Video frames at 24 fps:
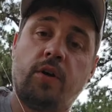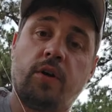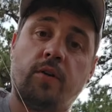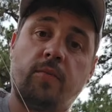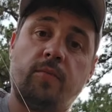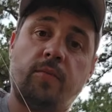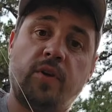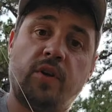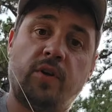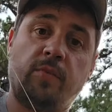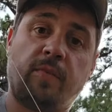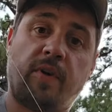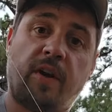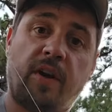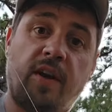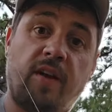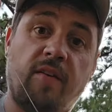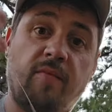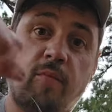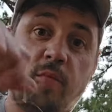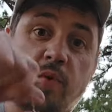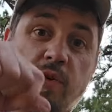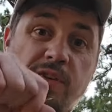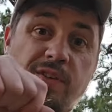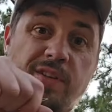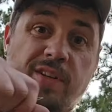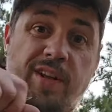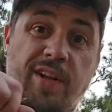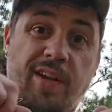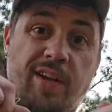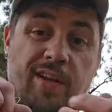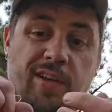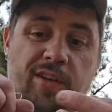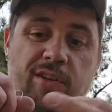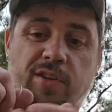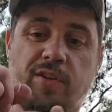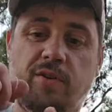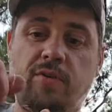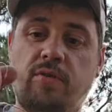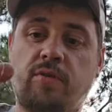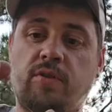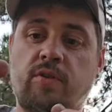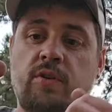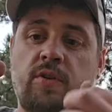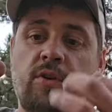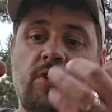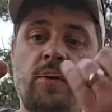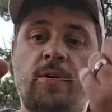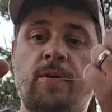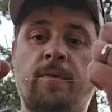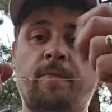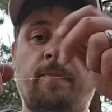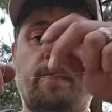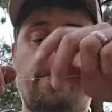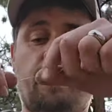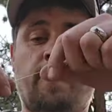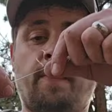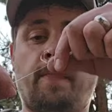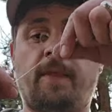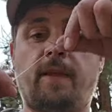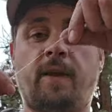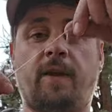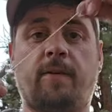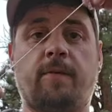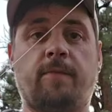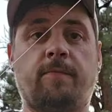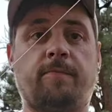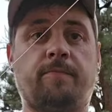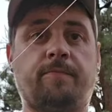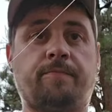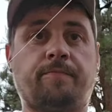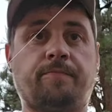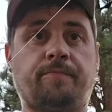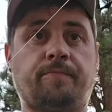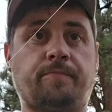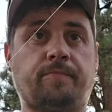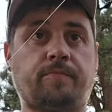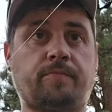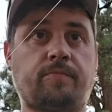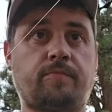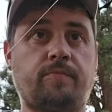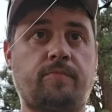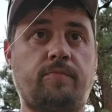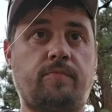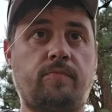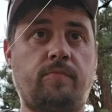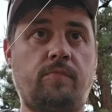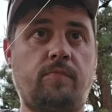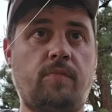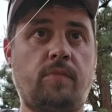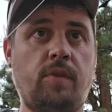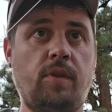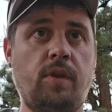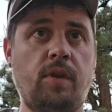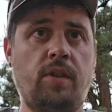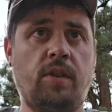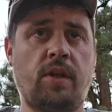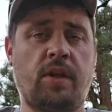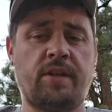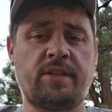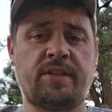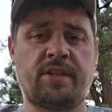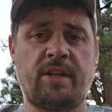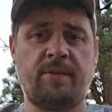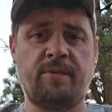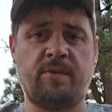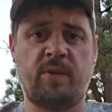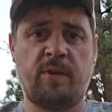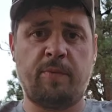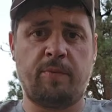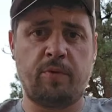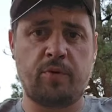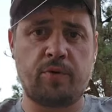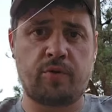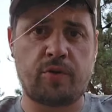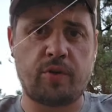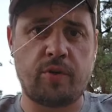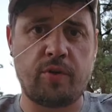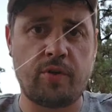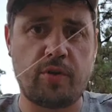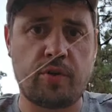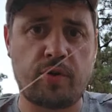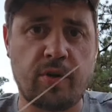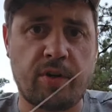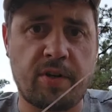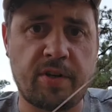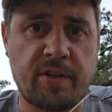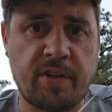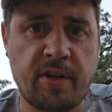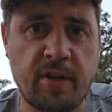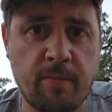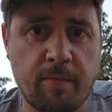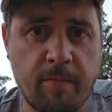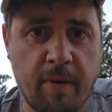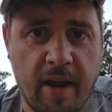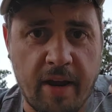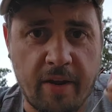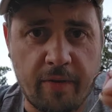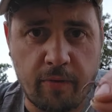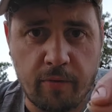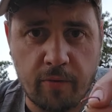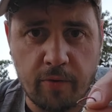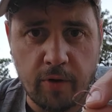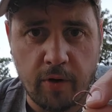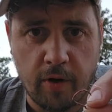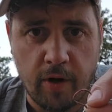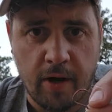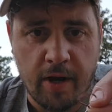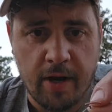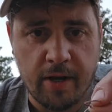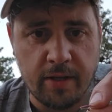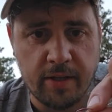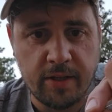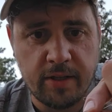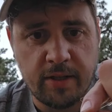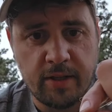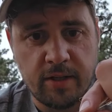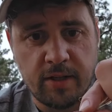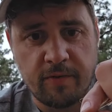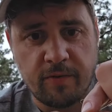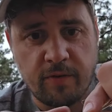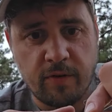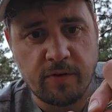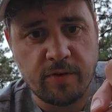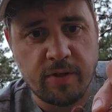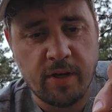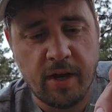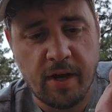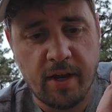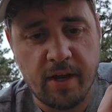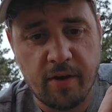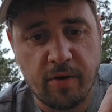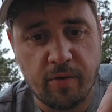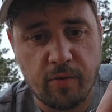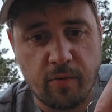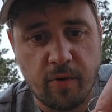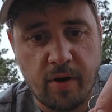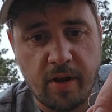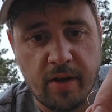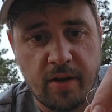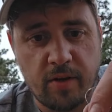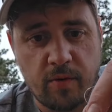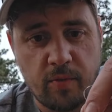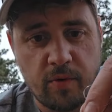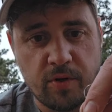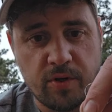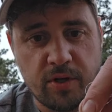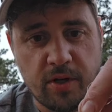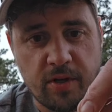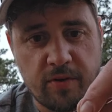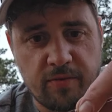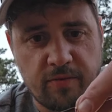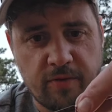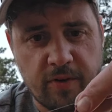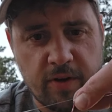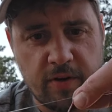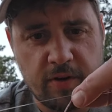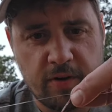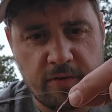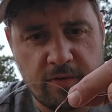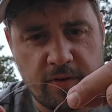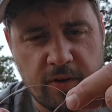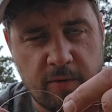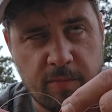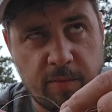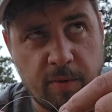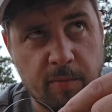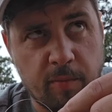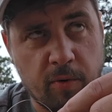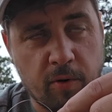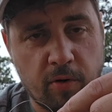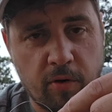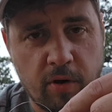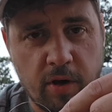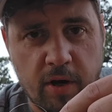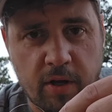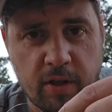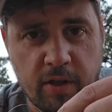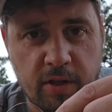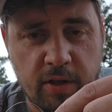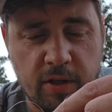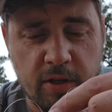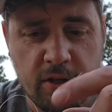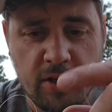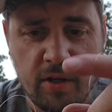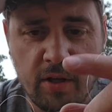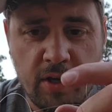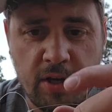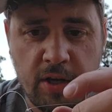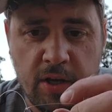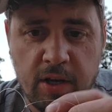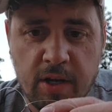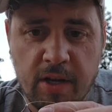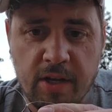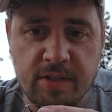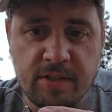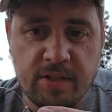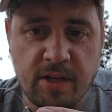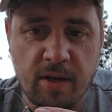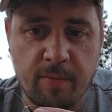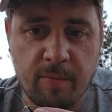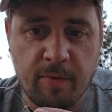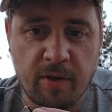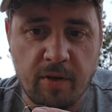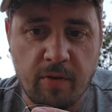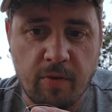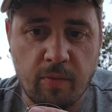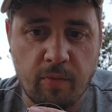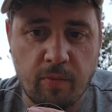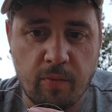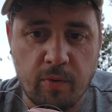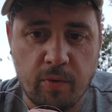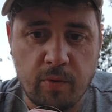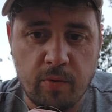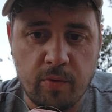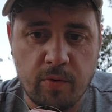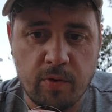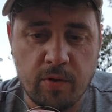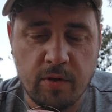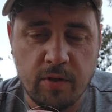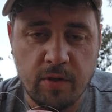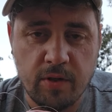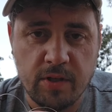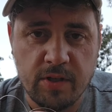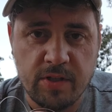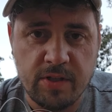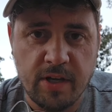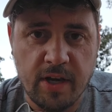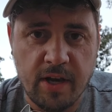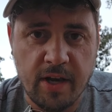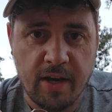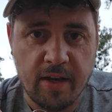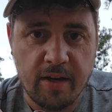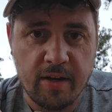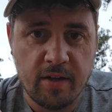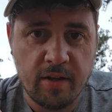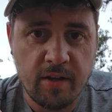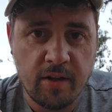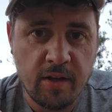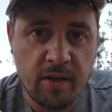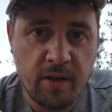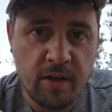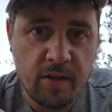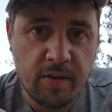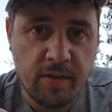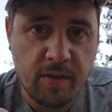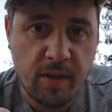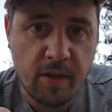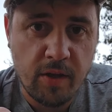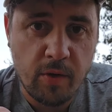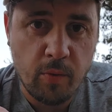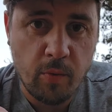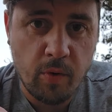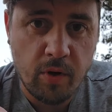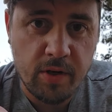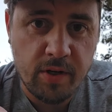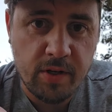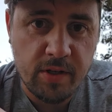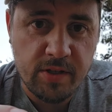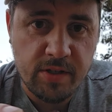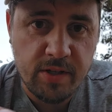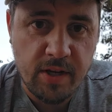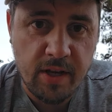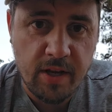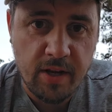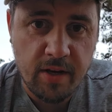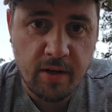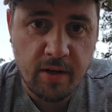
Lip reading: but you might have more snag issues. Now, a lot of times people will show you the trick to come back through your eyelet. If you tie it right, which I've found, if I remember correctly, it's coming through the side that you want to stand